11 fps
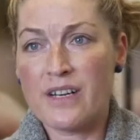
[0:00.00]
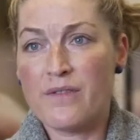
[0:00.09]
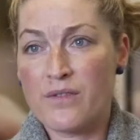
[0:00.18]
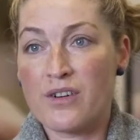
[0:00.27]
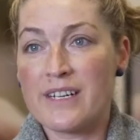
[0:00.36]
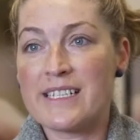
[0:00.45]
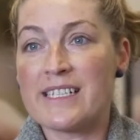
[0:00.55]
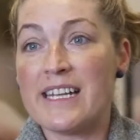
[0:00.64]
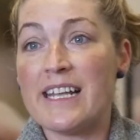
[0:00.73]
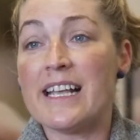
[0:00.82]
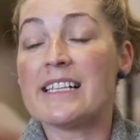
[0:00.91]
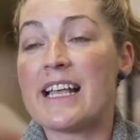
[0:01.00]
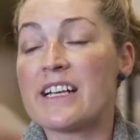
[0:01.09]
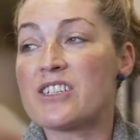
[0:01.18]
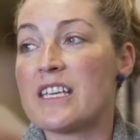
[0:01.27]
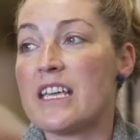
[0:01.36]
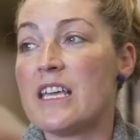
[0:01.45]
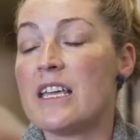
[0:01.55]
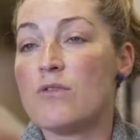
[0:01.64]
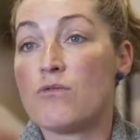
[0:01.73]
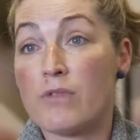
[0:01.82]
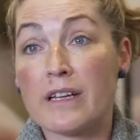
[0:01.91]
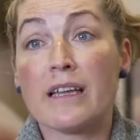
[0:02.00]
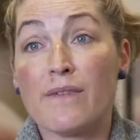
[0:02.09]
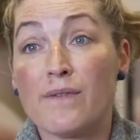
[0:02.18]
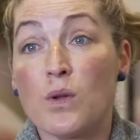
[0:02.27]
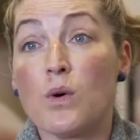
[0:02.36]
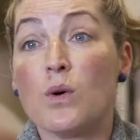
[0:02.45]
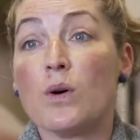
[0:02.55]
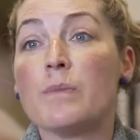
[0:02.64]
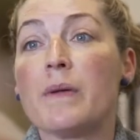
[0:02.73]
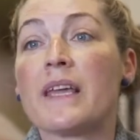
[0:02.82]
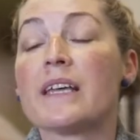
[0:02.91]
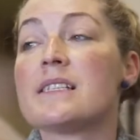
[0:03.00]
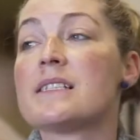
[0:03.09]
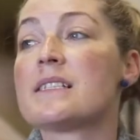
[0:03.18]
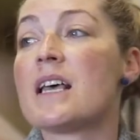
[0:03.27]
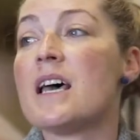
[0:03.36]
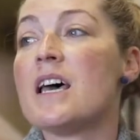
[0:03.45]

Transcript: of chronicity is actually really flawed because,